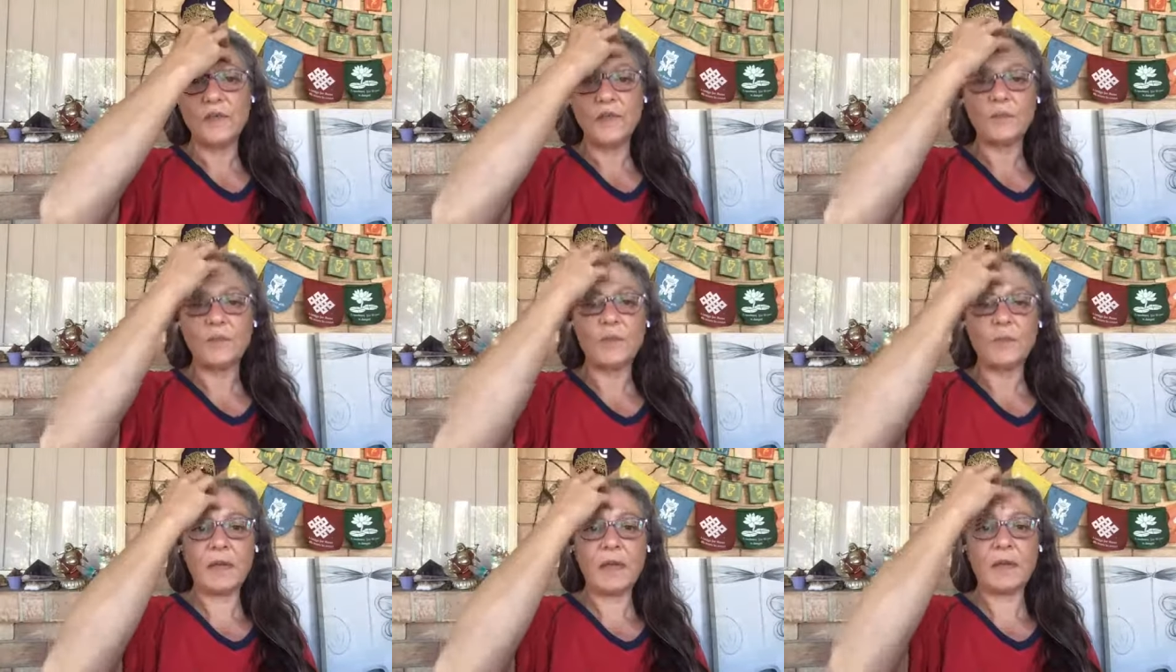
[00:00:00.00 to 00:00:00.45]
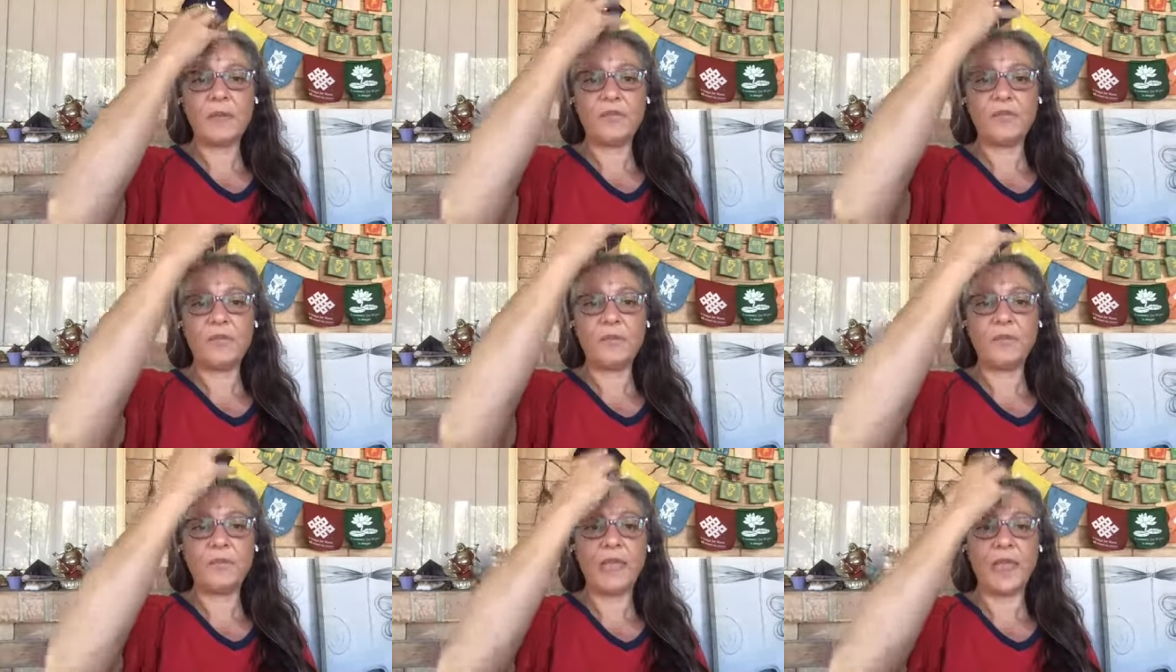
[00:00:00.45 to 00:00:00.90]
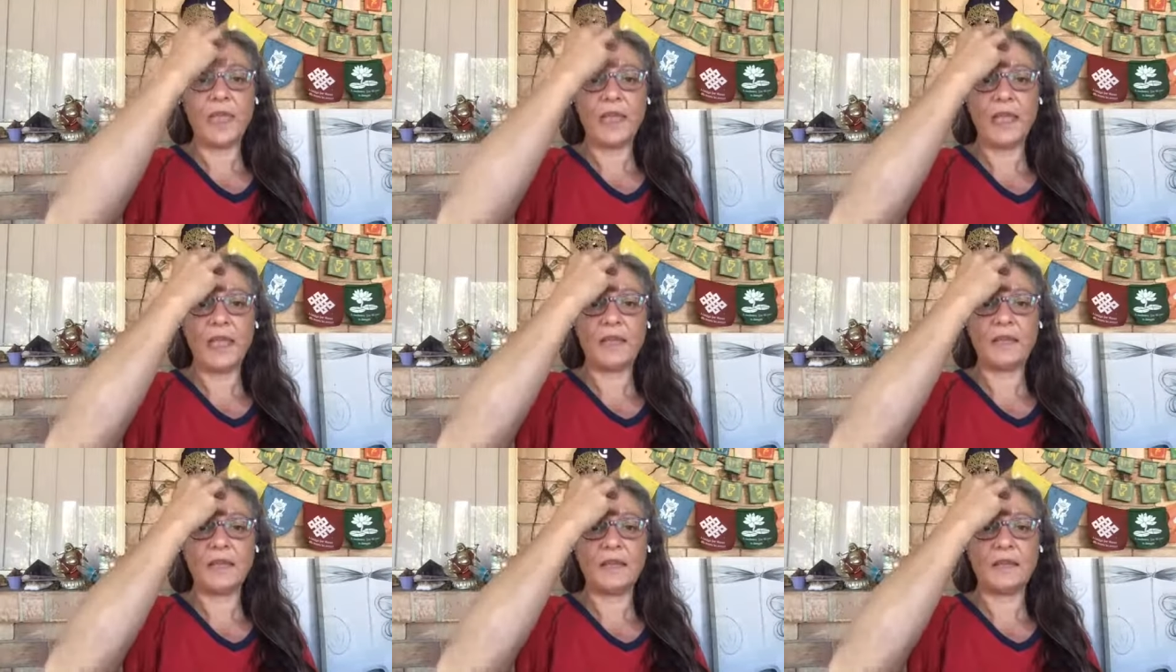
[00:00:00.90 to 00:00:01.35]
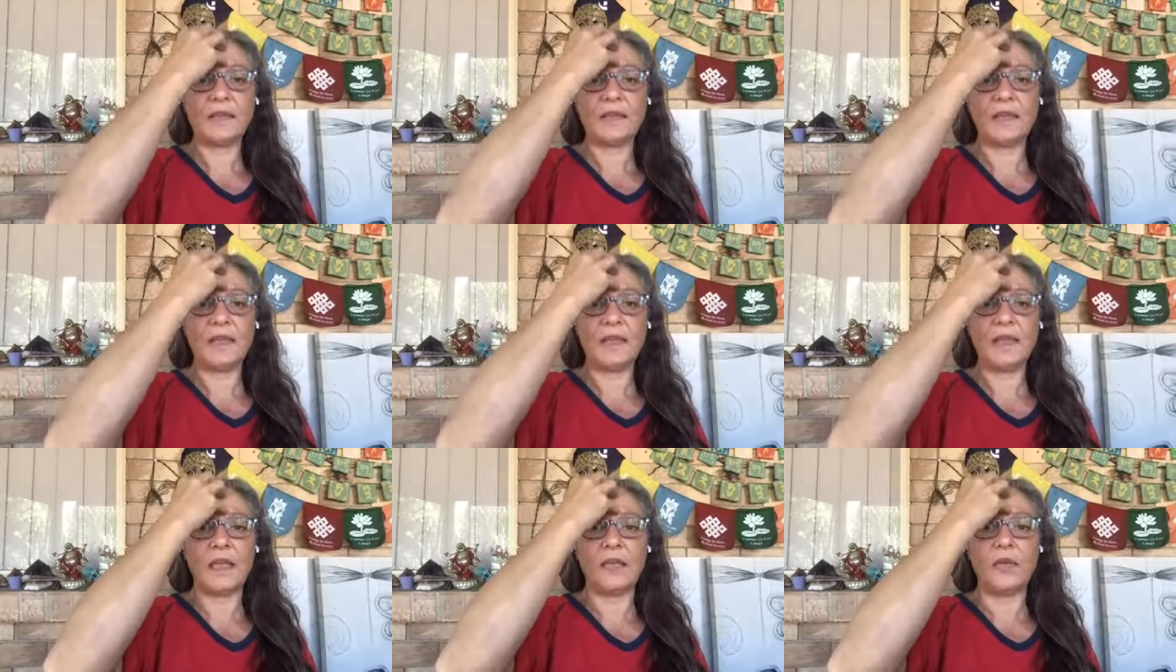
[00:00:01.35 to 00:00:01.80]
from coming from the head and
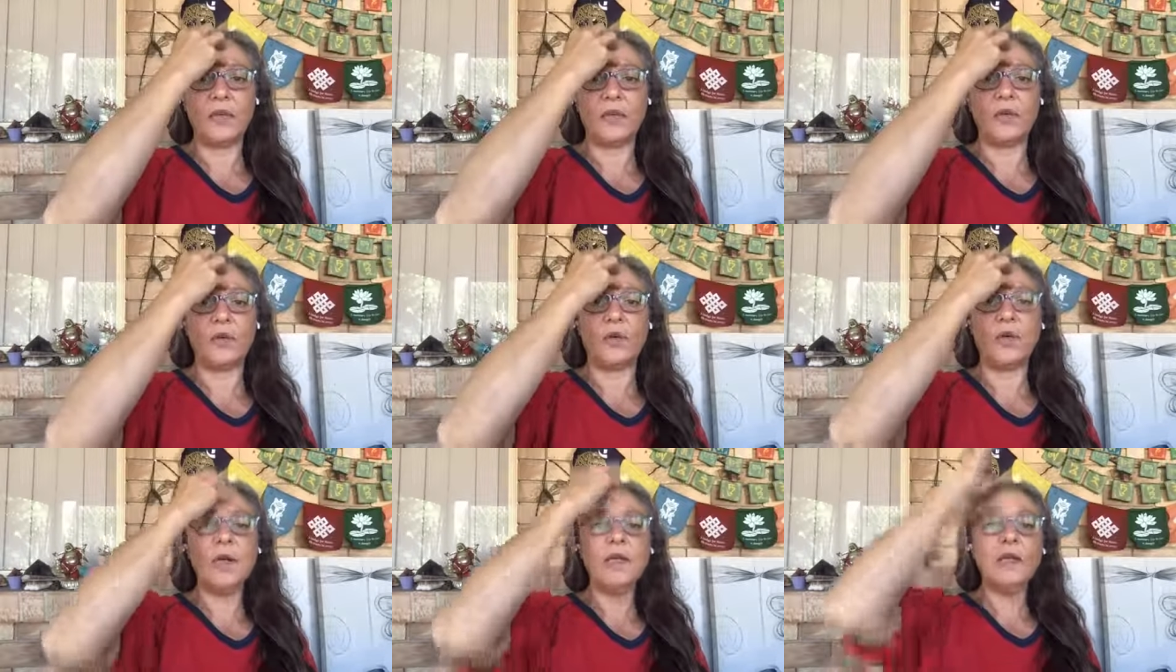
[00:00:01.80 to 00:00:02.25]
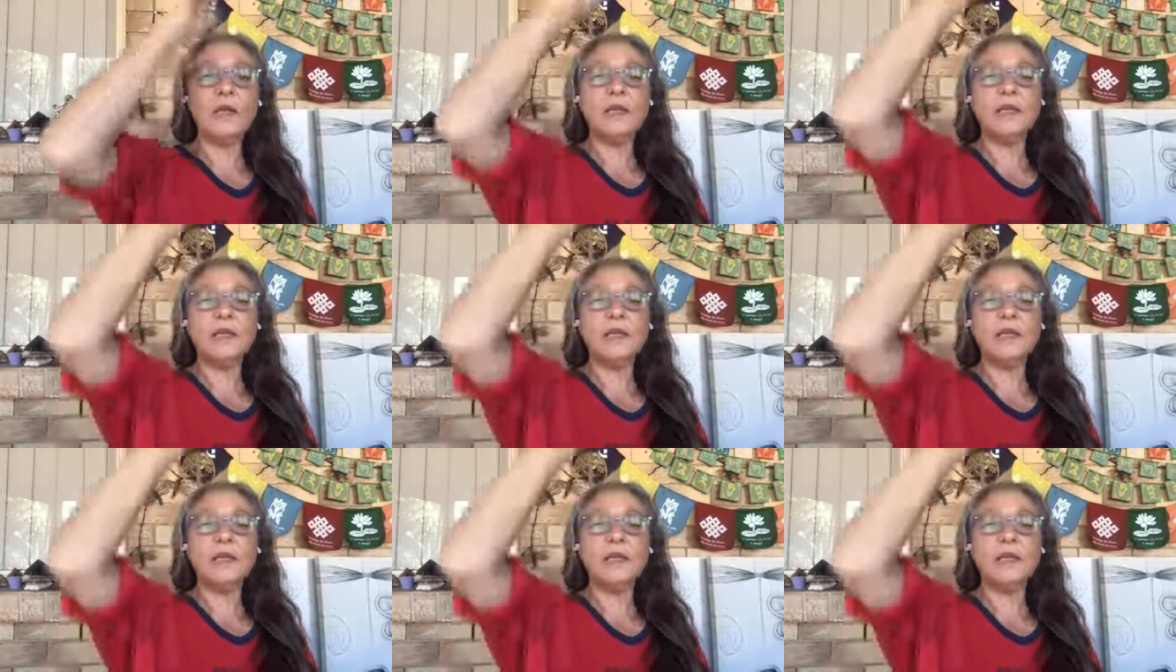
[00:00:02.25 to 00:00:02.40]
thinking or